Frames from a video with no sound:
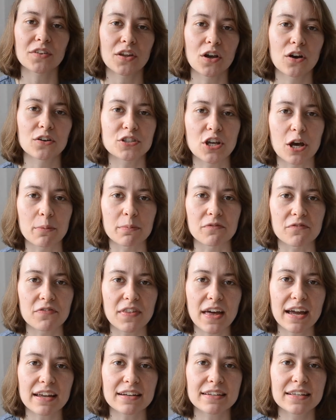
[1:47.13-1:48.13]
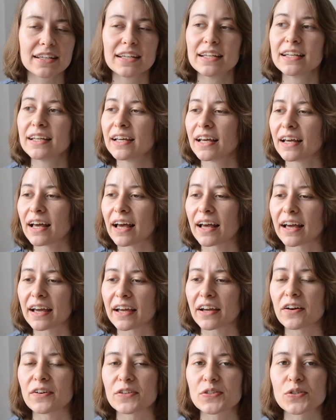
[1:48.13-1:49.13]
On top of that,
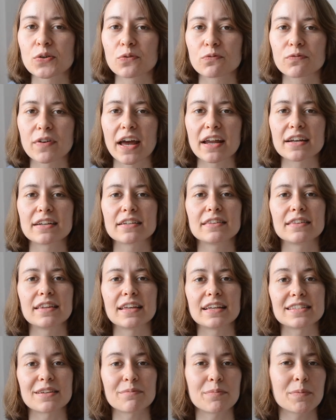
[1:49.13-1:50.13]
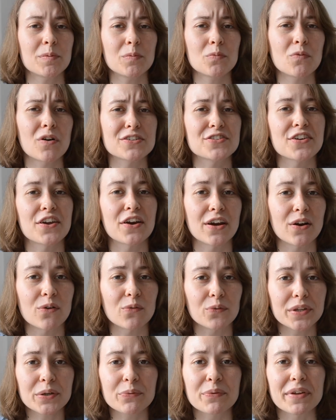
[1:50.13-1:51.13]
I also read that some people wash their hair
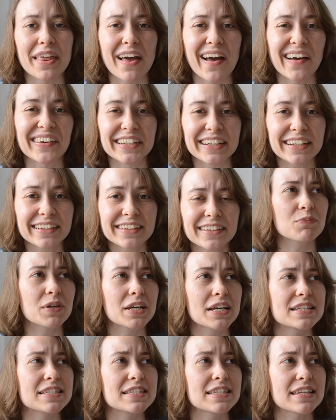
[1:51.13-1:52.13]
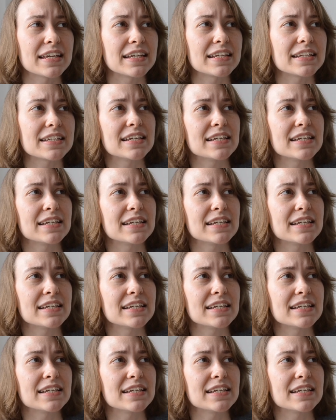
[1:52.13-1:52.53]
only with honey because it